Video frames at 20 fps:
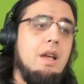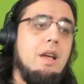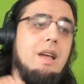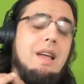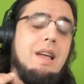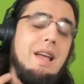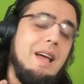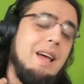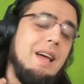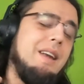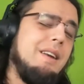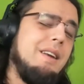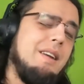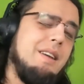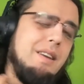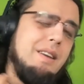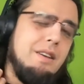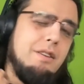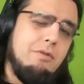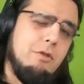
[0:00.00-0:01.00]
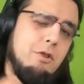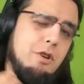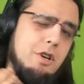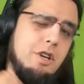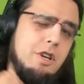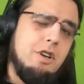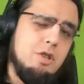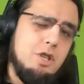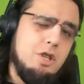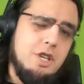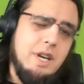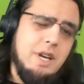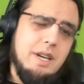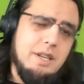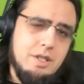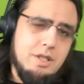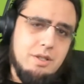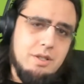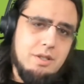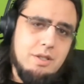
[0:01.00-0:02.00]
N is for
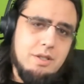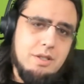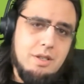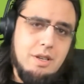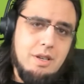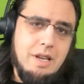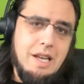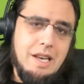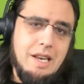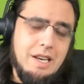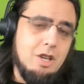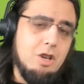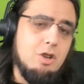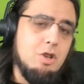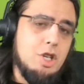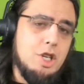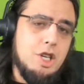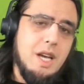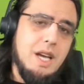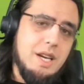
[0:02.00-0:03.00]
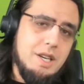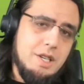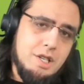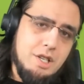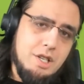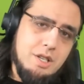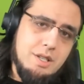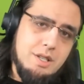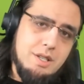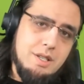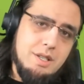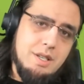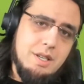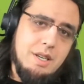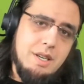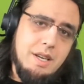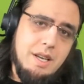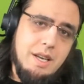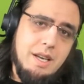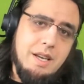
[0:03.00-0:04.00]
negotiations. And negotiations
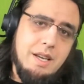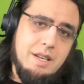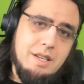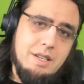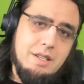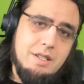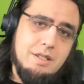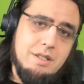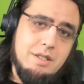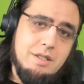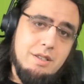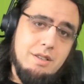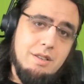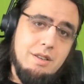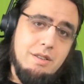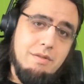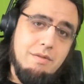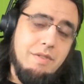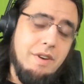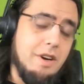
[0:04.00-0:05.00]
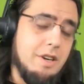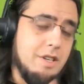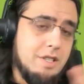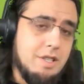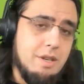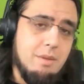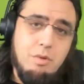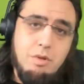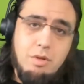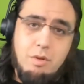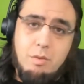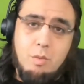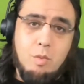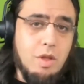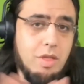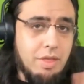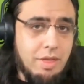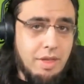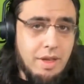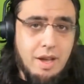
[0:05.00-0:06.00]
is very simple. The
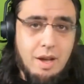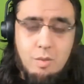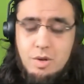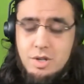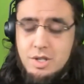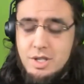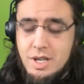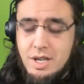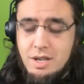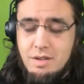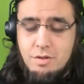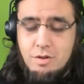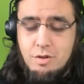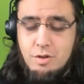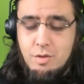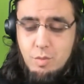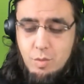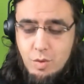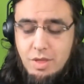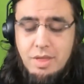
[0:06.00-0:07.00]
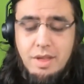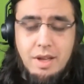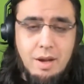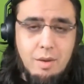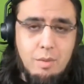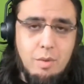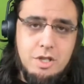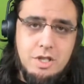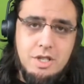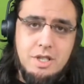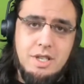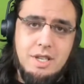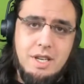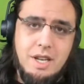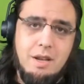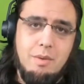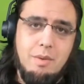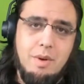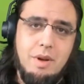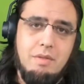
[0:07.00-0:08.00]
one thing I want to give you, the one thing I want you to
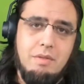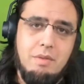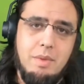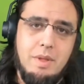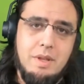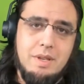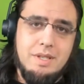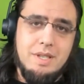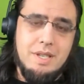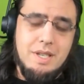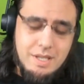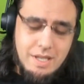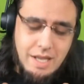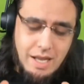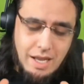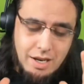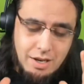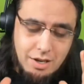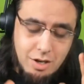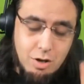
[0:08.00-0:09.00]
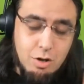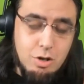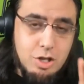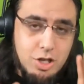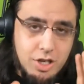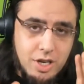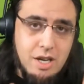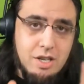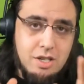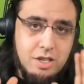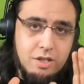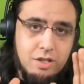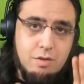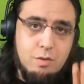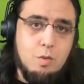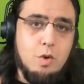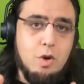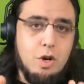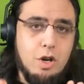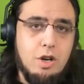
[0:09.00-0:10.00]
take away from this is that negotiations
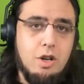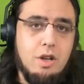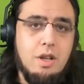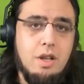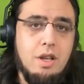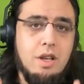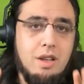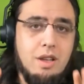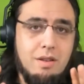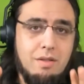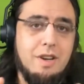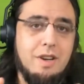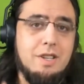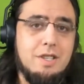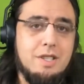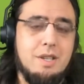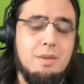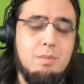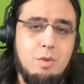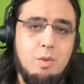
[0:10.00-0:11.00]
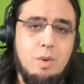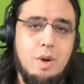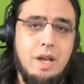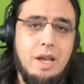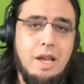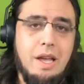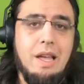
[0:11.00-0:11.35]
work in a very simple way.